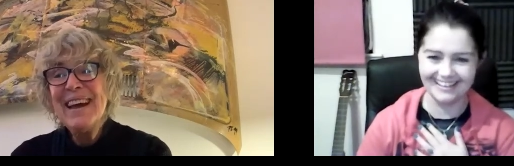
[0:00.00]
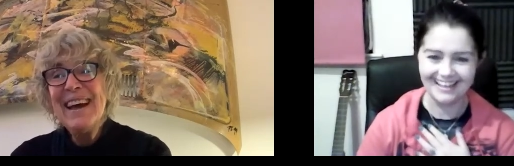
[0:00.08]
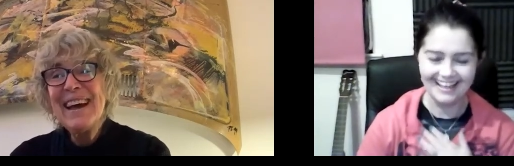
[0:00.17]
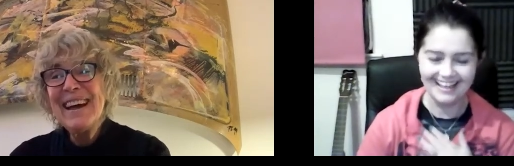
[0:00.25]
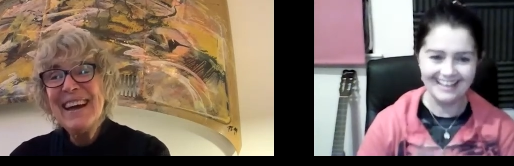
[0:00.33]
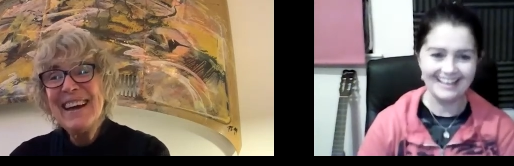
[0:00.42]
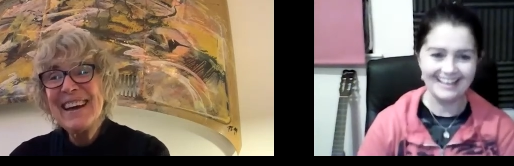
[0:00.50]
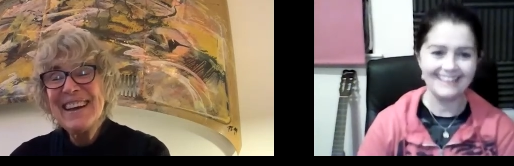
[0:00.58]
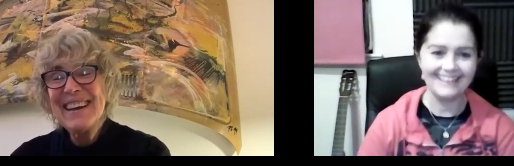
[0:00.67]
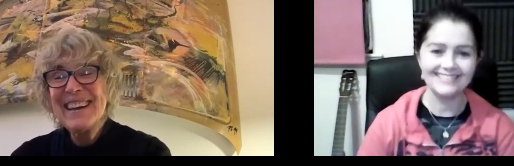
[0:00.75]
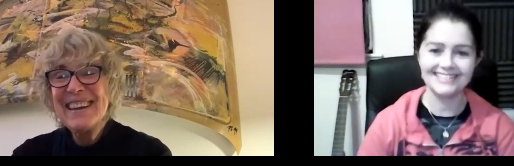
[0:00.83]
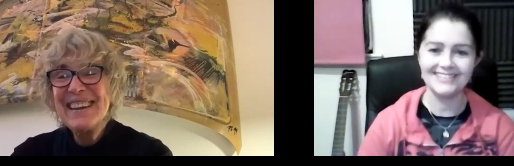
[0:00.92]
Speaker 1: it
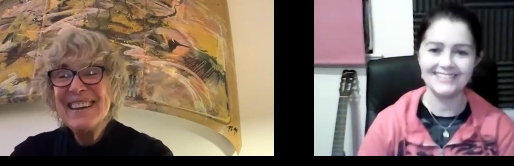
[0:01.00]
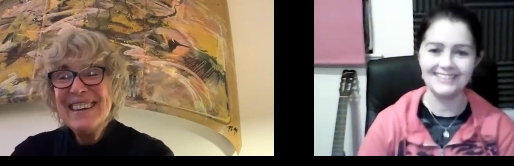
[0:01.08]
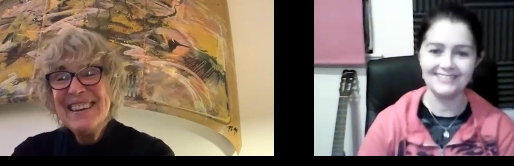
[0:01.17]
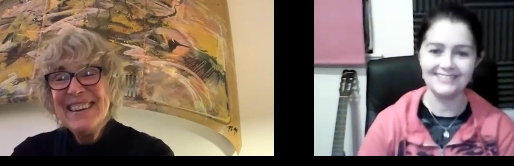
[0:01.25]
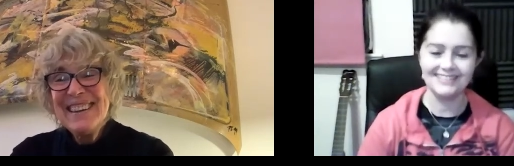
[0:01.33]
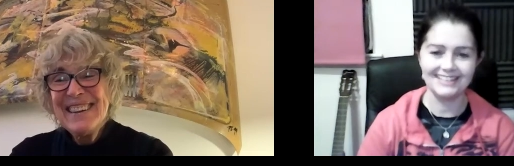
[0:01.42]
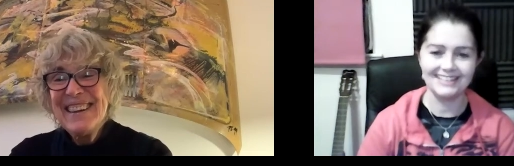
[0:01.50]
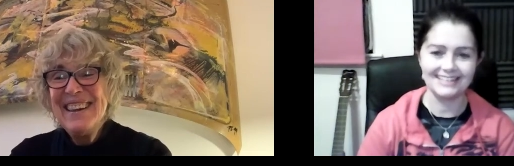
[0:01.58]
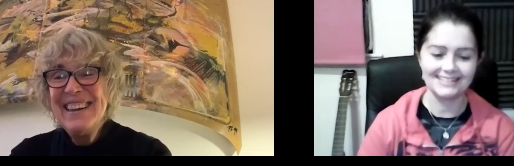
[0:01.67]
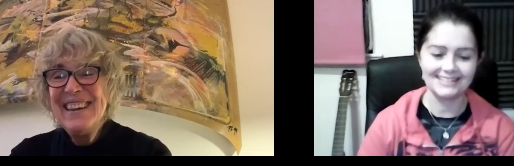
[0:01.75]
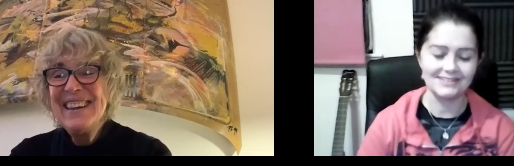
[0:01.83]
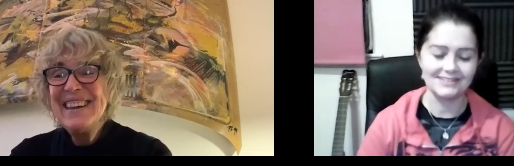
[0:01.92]
was so lovely.
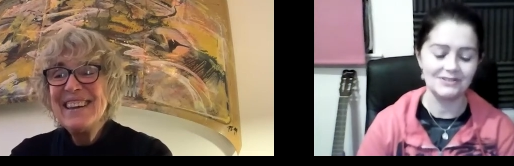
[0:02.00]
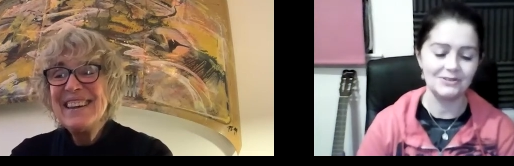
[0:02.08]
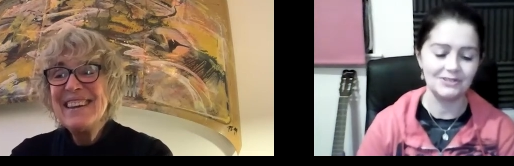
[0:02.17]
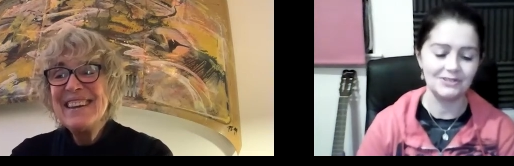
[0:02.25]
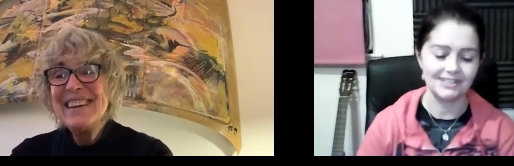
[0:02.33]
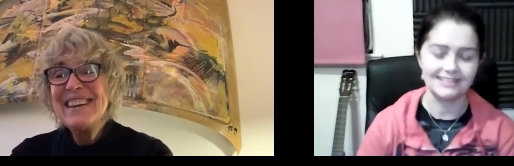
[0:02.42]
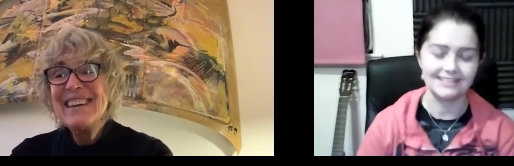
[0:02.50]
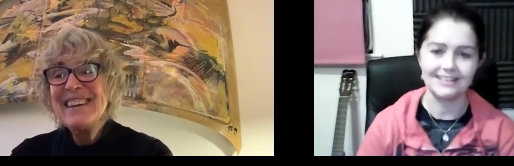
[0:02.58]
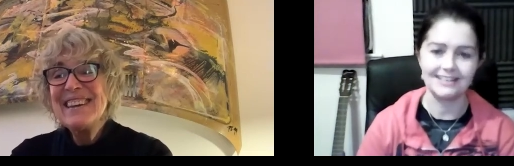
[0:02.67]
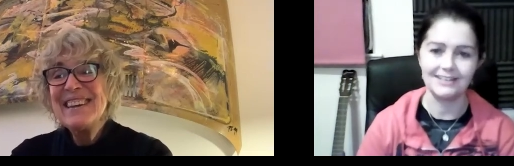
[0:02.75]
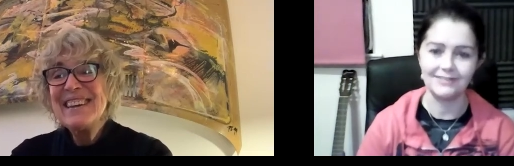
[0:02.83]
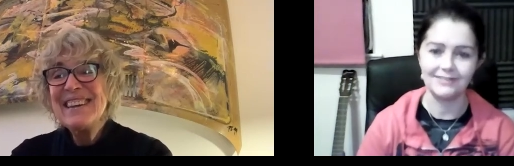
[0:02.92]
That's so gorgeous
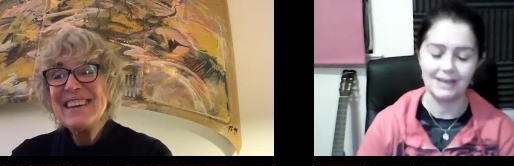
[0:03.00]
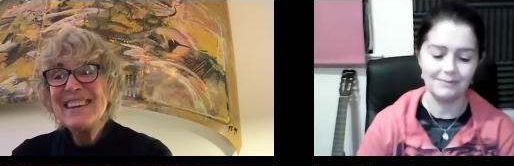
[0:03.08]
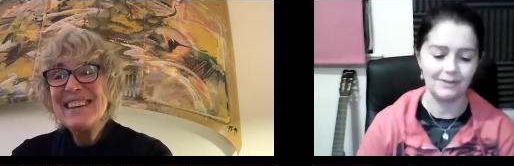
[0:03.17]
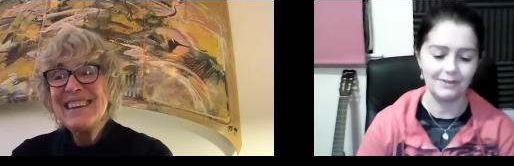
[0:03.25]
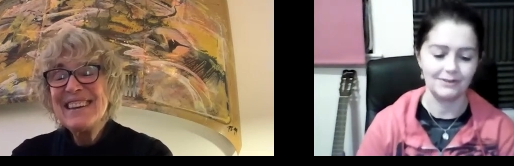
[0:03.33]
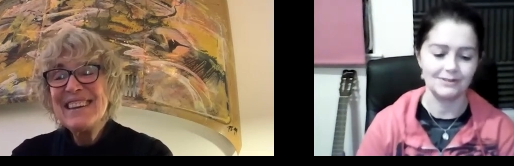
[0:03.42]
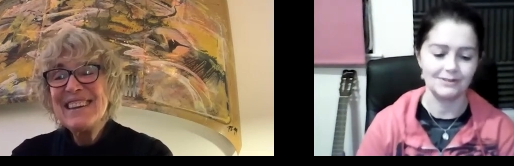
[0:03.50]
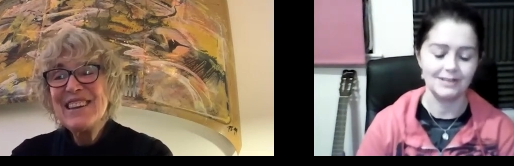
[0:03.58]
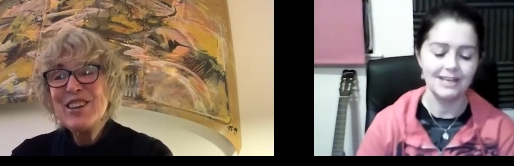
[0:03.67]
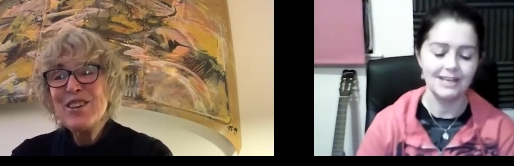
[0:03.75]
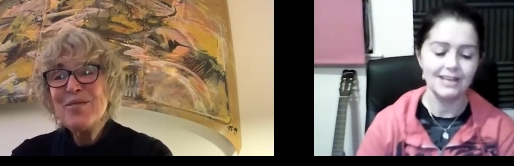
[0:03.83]
that you kept those.